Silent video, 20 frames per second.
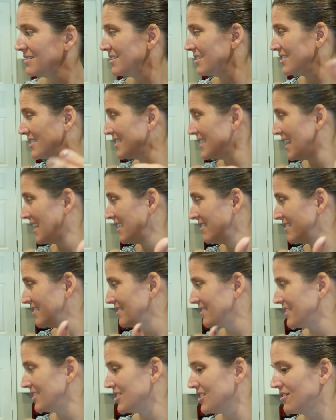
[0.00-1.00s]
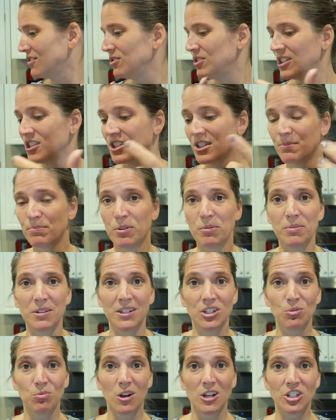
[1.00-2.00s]
There's not even, there's a few dishes, put in the
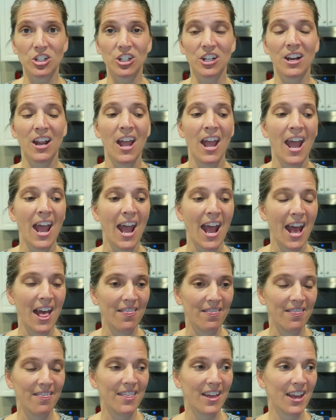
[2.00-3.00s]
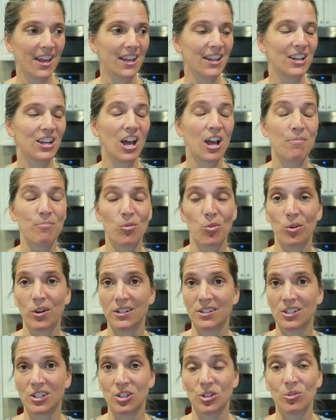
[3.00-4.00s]
dishwasher, and then I'm
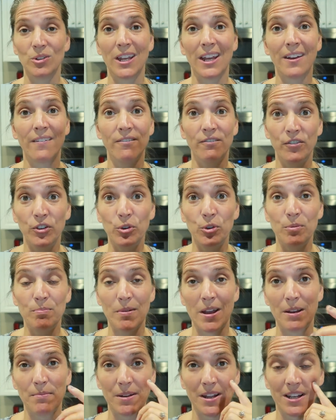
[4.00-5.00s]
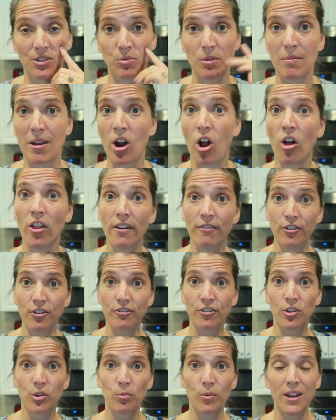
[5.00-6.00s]
going to get food made because we made all that
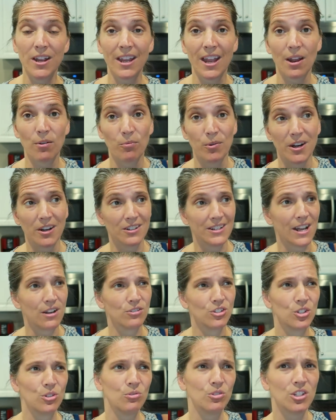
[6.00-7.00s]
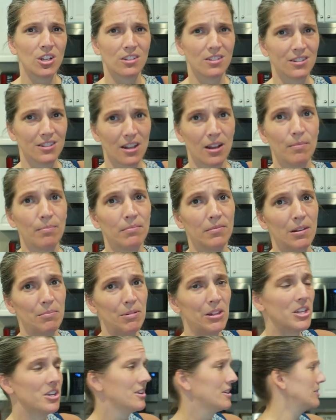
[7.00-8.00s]
food for the week and we are down to just some, let
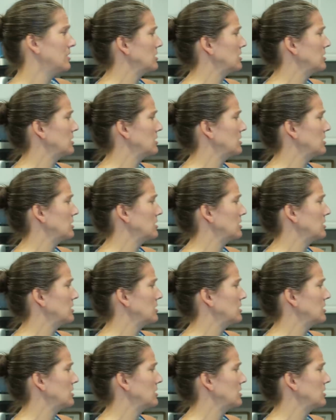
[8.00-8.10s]
me look.